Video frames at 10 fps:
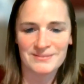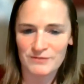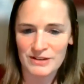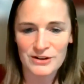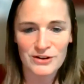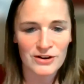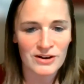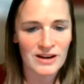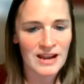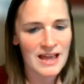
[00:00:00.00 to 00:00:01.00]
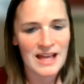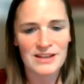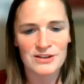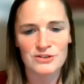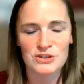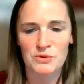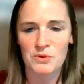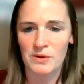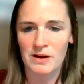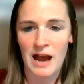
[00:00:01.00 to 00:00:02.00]
Vinegar, you're so
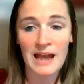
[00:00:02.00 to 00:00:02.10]
cool.